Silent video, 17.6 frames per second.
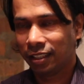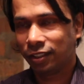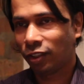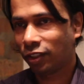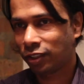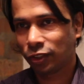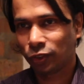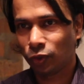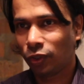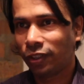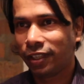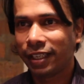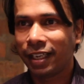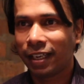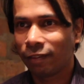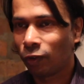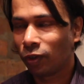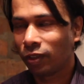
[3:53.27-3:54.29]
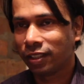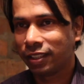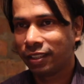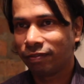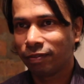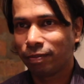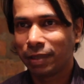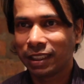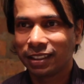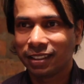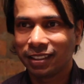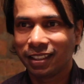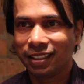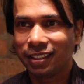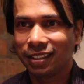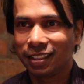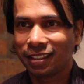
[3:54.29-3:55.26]
Doctors will already have all of the information
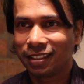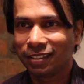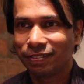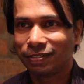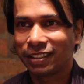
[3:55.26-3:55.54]
they need at their